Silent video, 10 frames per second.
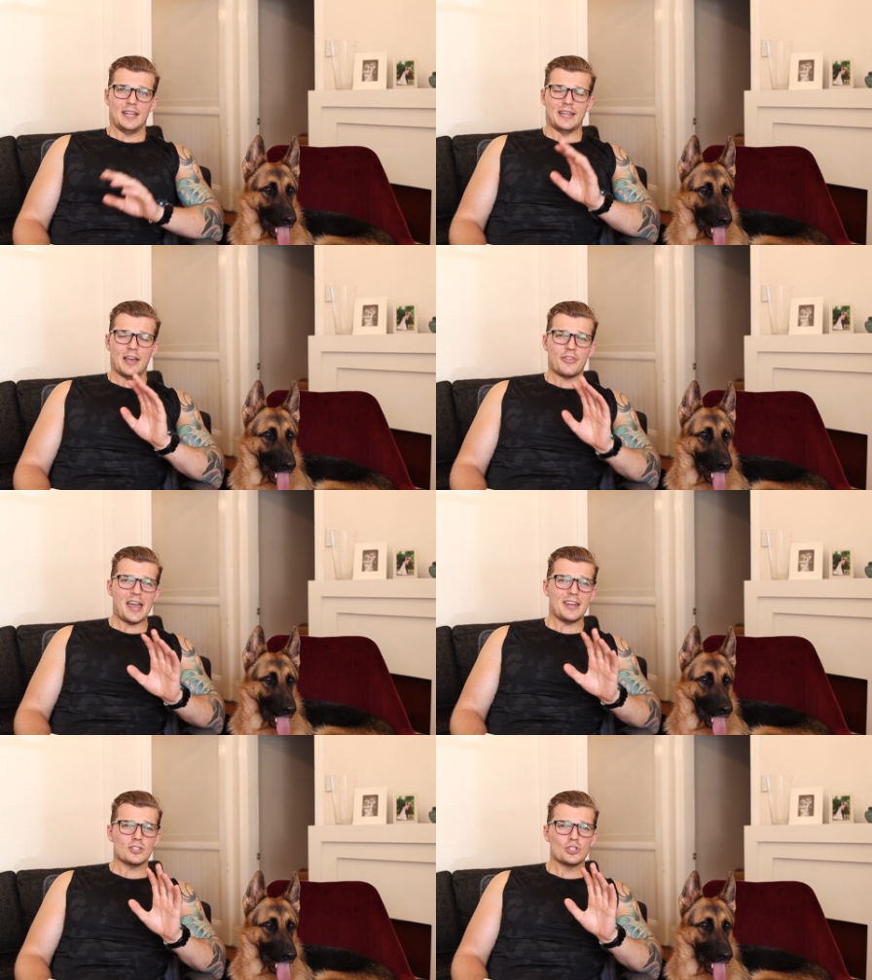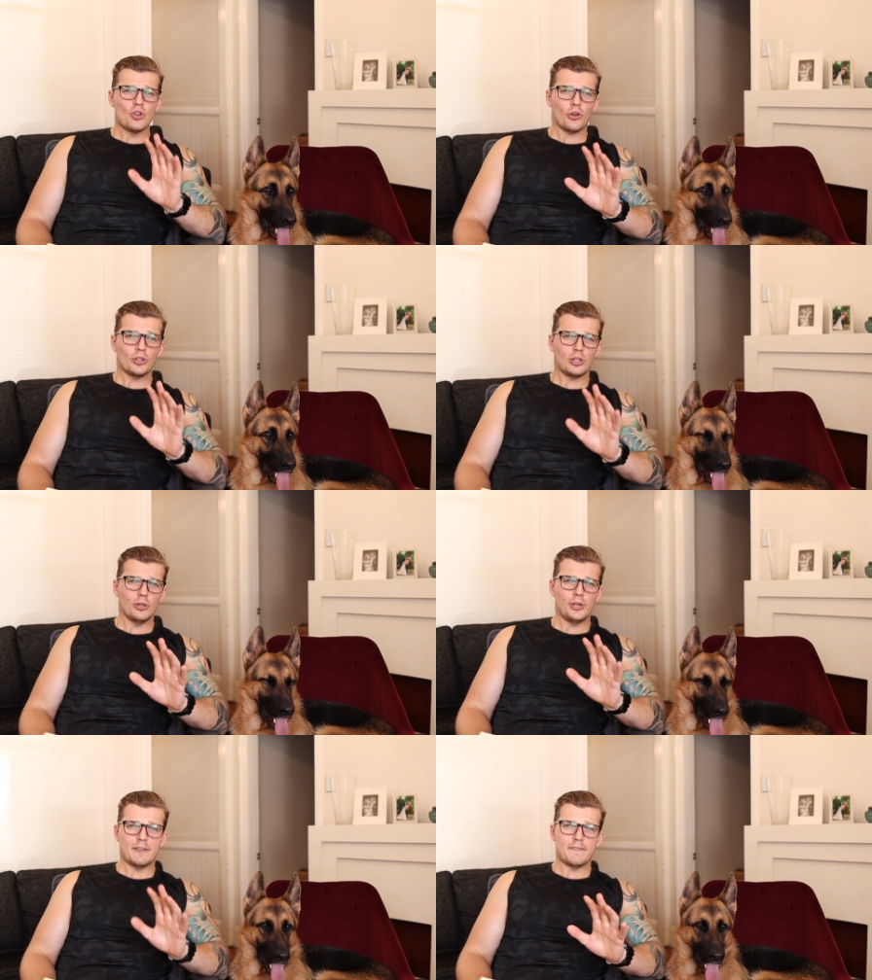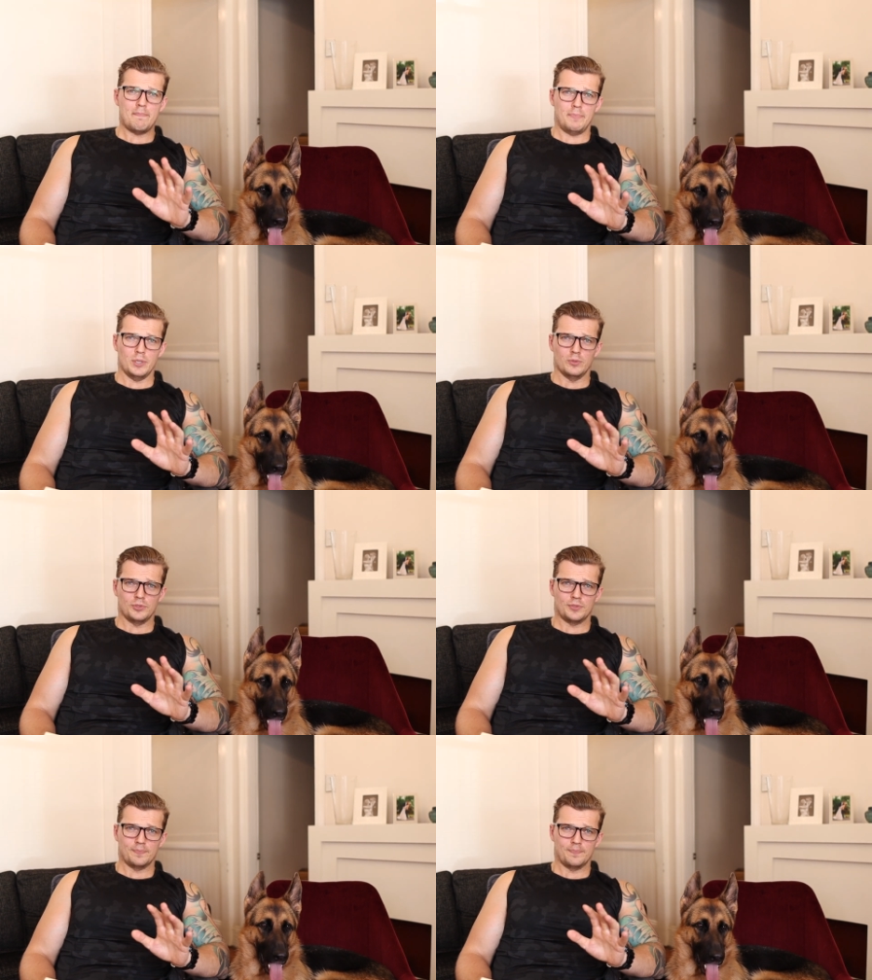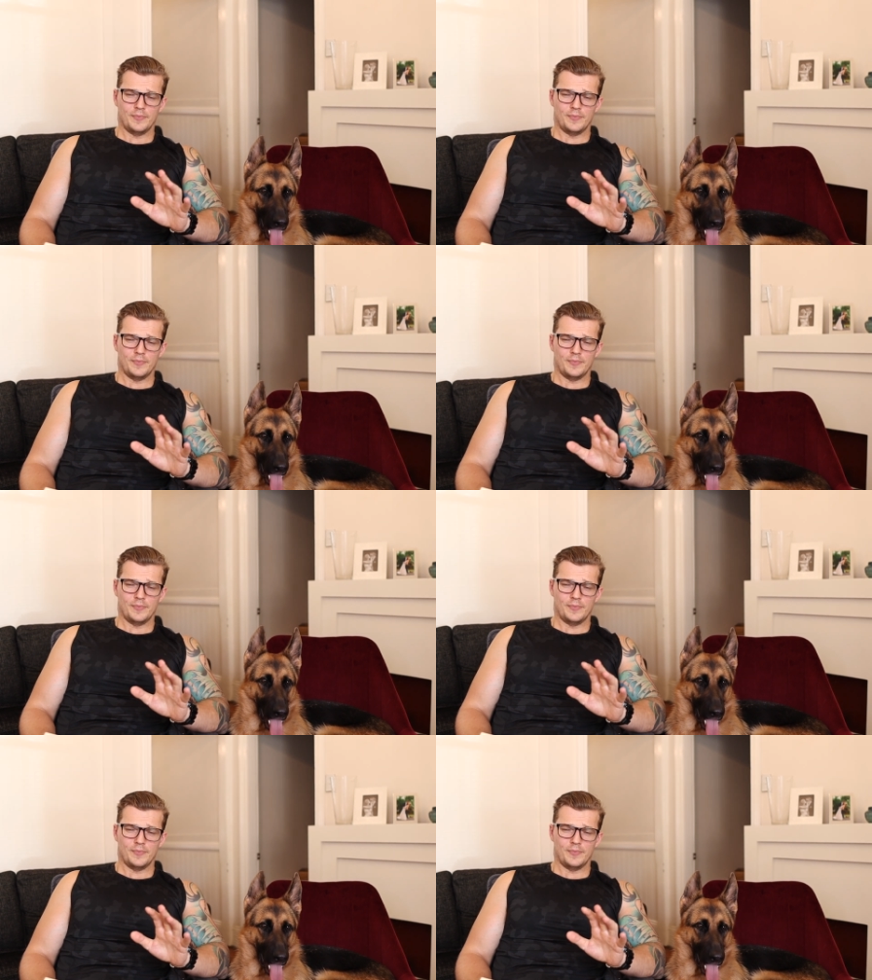Now, that is not including vet bills.